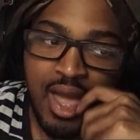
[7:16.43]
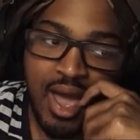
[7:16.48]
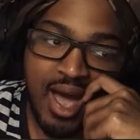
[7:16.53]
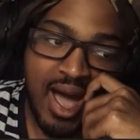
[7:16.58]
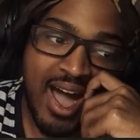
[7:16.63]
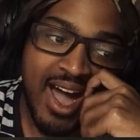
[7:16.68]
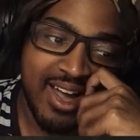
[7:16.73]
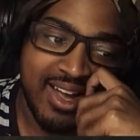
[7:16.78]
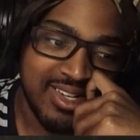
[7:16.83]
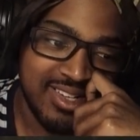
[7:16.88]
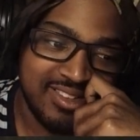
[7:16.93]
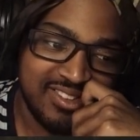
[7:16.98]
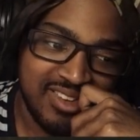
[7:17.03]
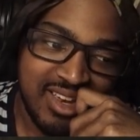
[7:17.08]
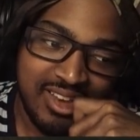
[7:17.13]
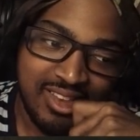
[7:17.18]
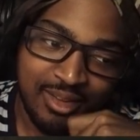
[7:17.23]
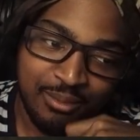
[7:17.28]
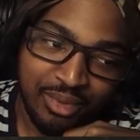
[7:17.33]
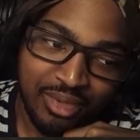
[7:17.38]
I just
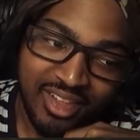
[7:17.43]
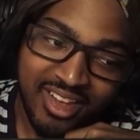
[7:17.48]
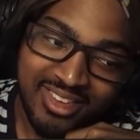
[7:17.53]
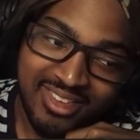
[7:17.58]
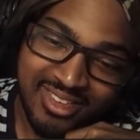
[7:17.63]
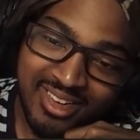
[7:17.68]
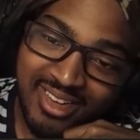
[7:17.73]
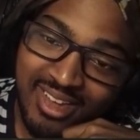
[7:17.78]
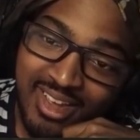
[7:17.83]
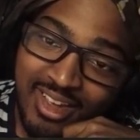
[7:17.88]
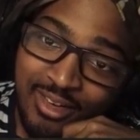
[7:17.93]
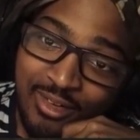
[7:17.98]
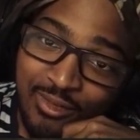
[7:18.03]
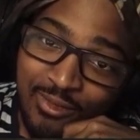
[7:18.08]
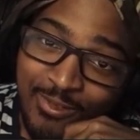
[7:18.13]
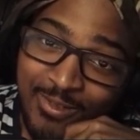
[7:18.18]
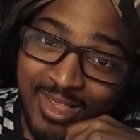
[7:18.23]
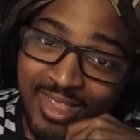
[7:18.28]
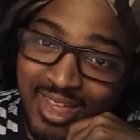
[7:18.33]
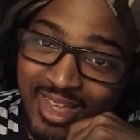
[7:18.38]
say the Bloodsucking
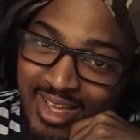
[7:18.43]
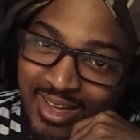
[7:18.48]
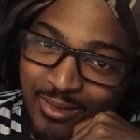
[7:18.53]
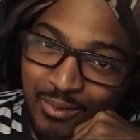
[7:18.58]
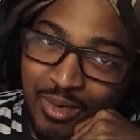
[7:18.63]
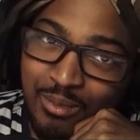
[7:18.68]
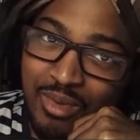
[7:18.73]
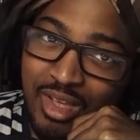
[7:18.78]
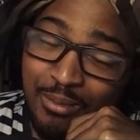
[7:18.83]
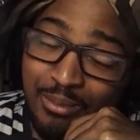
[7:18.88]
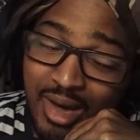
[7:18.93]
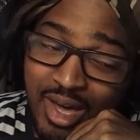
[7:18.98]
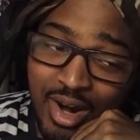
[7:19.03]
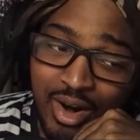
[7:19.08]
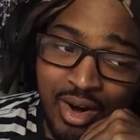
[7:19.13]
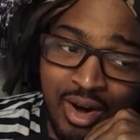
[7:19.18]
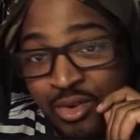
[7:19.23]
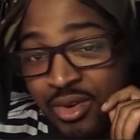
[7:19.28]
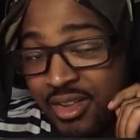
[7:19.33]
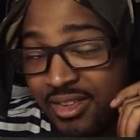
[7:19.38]
really would be
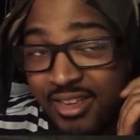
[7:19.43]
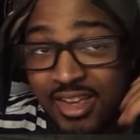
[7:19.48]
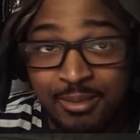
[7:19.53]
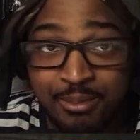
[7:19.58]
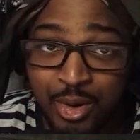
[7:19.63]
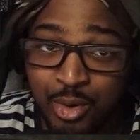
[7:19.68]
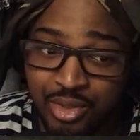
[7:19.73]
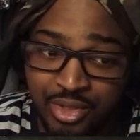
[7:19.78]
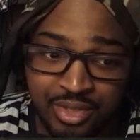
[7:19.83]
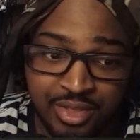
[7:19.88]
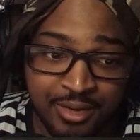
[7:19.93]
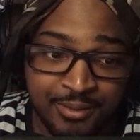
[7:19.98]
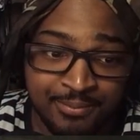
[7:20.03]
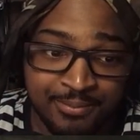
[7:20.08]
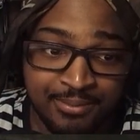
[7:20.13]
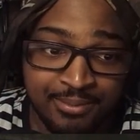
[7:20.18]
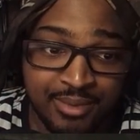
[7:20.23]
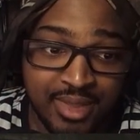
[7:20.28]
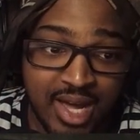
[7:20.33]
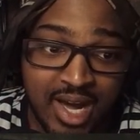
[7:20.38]
better. You can take both of them.
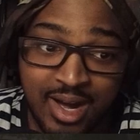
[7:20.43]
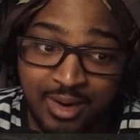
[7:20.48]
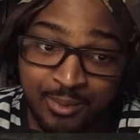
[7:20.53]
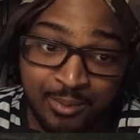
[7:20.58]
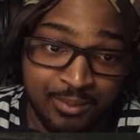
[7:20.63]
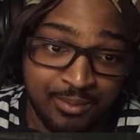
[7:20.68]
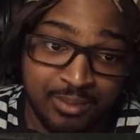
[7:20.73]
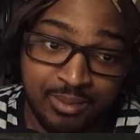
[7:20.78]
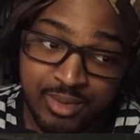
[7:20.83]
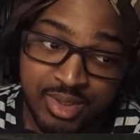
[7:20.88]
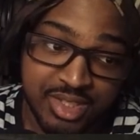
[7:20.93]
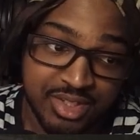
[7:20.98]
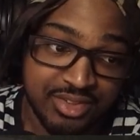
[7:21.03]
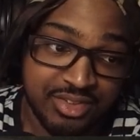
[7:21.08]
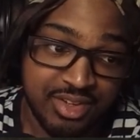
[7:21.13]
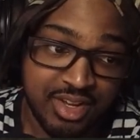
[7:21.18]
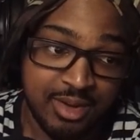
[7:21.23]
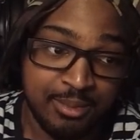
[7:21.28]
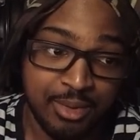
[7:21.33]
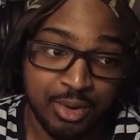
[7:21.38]
I would just
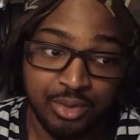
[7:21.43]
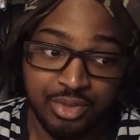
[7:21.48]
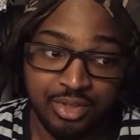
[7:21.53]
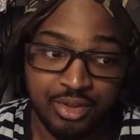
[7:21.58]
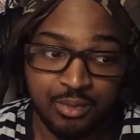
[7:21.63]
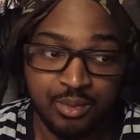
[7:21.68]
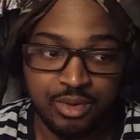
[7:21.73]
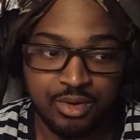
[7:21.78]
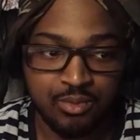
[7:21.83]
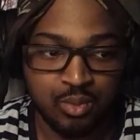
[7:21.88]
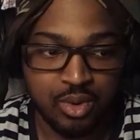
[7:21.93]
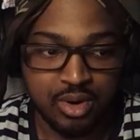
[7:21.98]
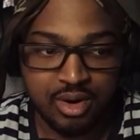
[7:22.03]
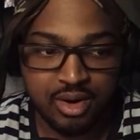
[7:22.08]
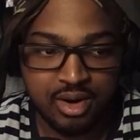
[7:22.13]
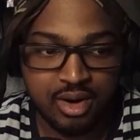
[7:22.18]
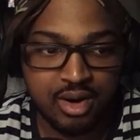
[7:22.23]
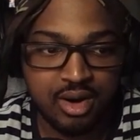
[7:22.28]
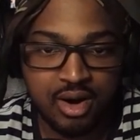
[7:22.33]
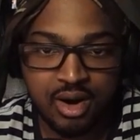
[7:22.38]
say both of them would
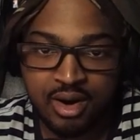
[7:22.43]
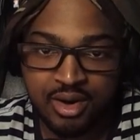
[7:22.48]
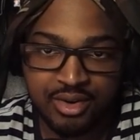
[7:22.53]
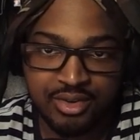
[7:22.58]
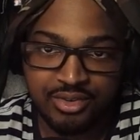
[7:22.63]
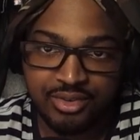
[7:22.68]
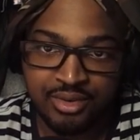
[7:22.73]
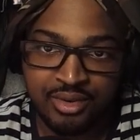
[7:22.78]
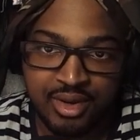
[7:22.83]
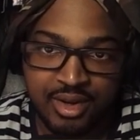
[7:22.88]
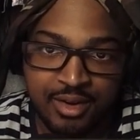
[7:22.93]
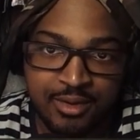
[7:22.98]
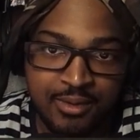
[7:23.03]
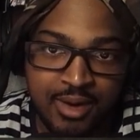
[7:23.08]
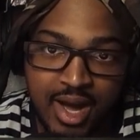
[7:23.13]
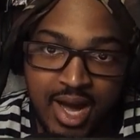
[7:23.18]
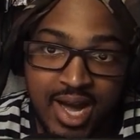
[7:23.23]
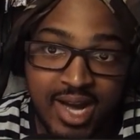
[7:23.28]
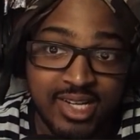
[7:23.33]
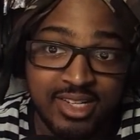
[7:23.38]
work, honestly.
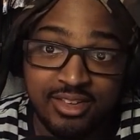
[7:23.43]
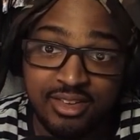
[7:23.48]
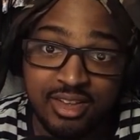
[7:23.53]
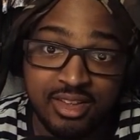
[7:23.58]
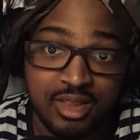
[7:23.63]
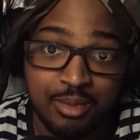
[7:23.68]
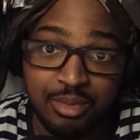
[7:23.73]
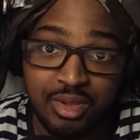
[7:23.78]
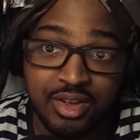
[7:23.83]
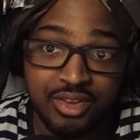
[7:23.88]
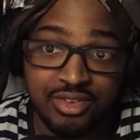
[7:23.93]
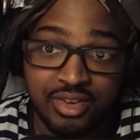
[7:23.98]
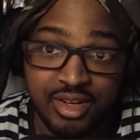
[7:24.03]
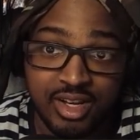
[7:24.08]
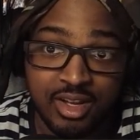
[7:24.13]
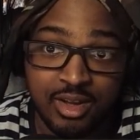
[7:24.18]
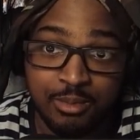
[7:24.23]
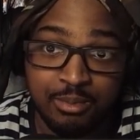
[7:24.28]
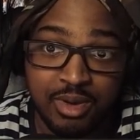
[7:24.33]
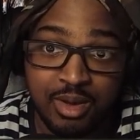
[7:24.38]
I just like the
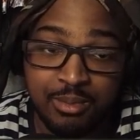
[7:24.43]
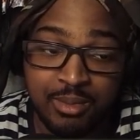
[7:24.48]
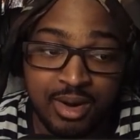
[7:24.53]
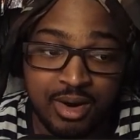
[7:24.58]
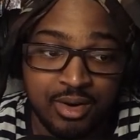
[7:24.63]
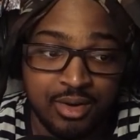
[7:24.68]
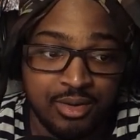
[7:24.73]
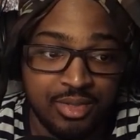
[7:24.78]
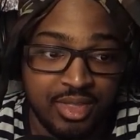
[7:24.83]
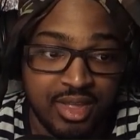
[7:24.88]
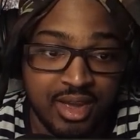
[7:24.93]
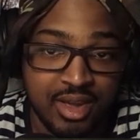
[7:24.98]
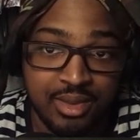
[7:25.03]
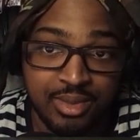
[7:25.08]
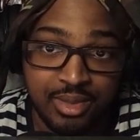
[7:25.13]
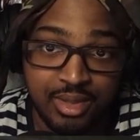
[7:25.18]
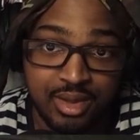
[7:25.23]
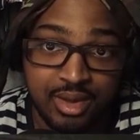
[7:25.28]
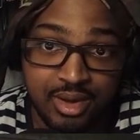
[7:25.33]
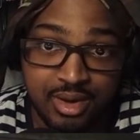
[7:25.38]
Bloodsucking a bit better than
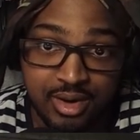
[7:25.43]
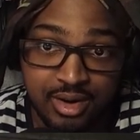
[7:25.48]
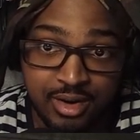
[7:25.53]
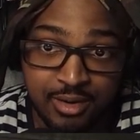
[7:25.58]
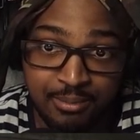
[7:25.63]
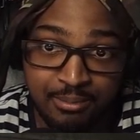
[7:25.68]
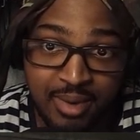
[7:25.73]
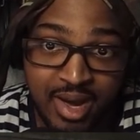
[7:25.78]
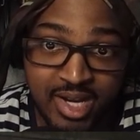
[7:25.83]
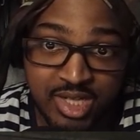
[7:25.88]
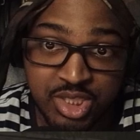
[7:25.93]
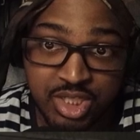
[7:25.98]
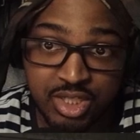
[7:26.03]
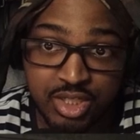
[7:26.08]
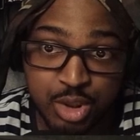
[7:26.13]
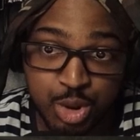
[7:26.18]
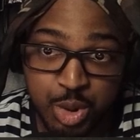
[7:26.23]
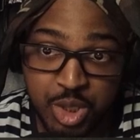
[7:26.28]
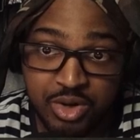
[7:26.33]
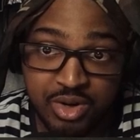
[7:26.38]
the Magic
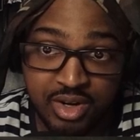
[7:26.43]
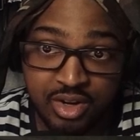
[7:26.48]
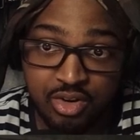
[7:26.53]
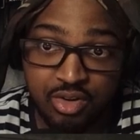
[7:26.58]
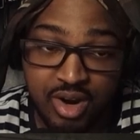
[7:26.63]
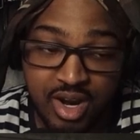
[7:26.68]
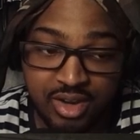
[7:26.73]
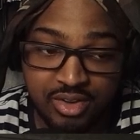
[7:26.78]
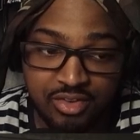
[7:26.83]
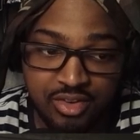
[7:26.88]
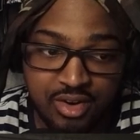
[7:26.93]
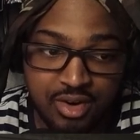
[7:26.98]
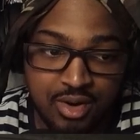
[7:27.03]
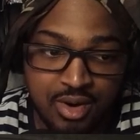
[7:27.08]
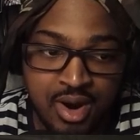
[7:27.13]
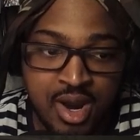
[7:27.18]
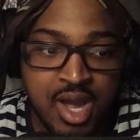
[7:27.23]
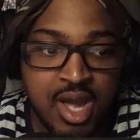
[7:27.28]
Shrouding Crack tier.